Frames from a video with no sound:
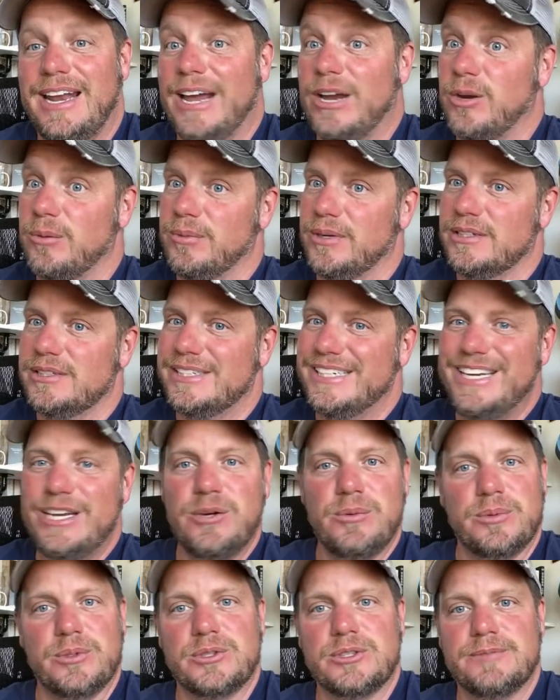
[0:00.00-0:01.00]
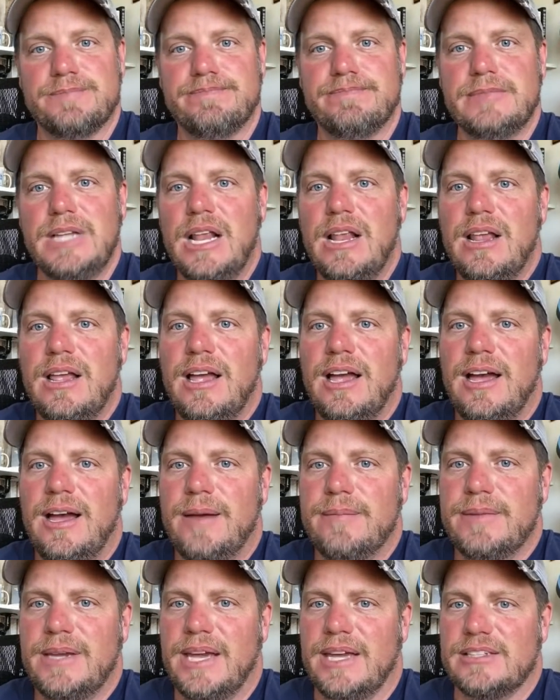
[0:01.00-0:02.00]
Not EcoBoost. EcoBoost.
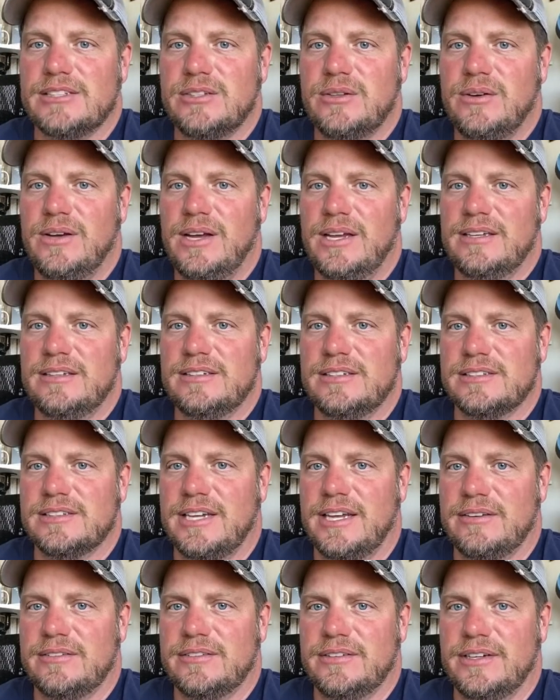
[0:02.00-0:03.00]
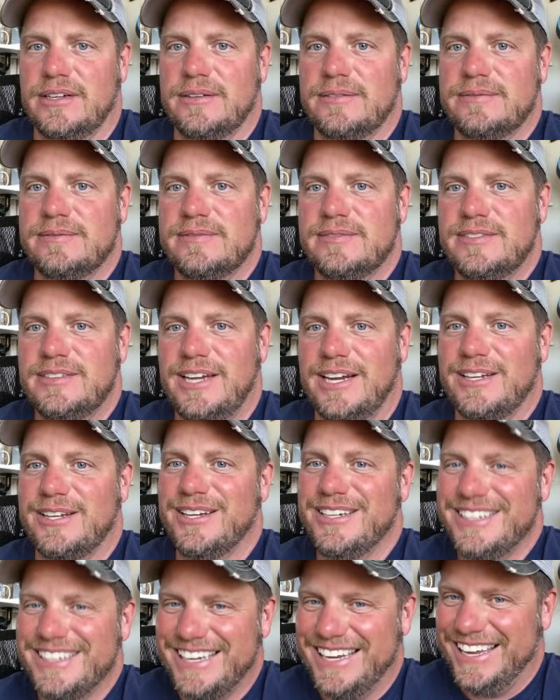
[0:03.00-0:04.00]
Um, yeah, so I just can't really. I
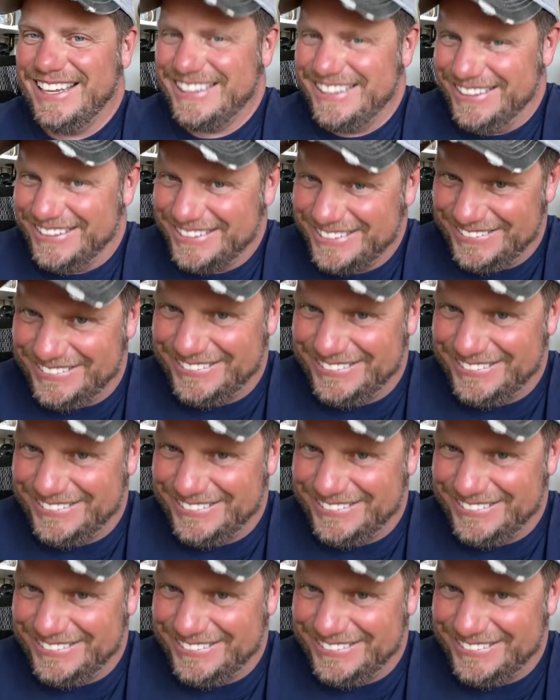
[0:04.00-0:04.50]
can't.